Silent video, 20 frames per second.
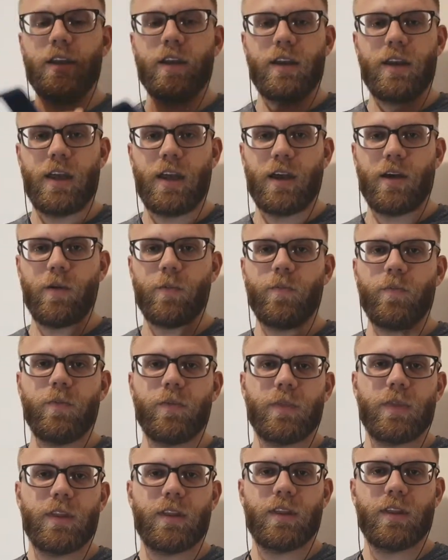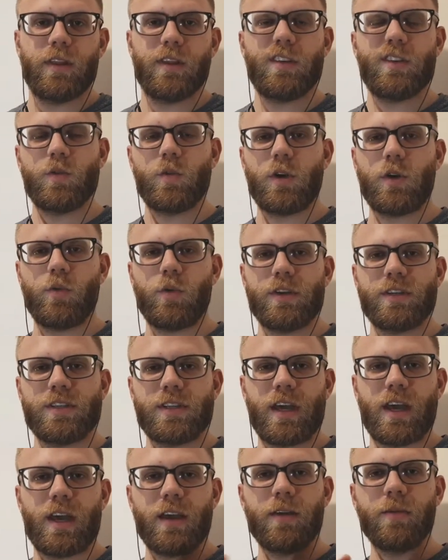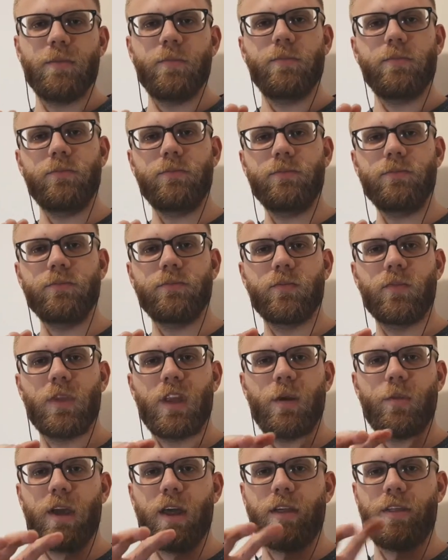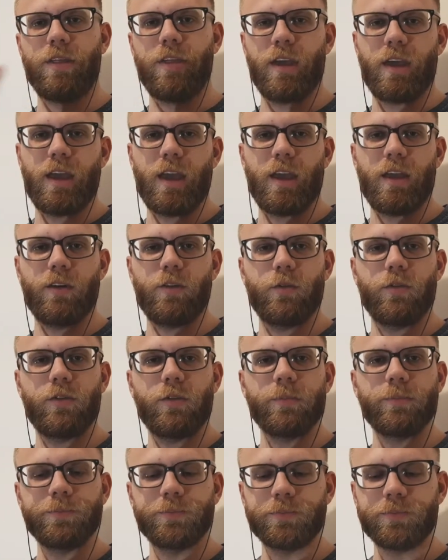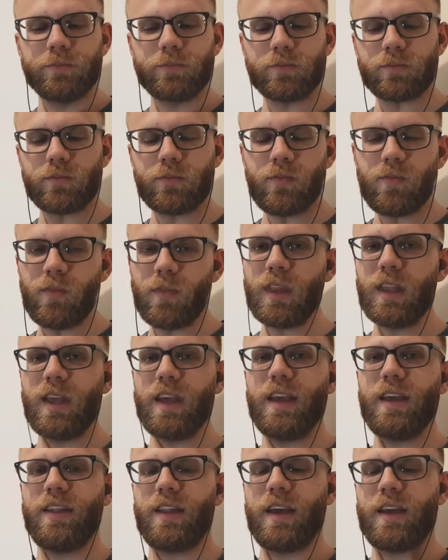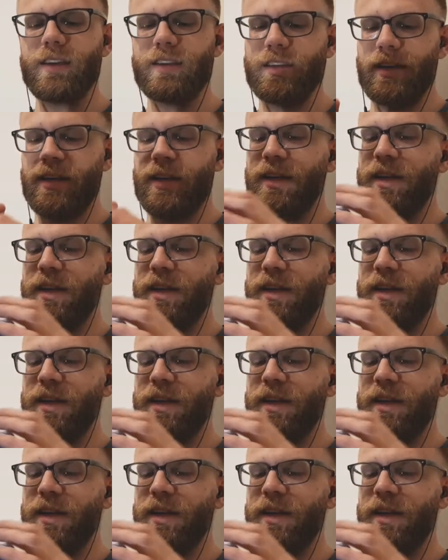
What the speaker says: Now, this is what I want to say about thick handles, in that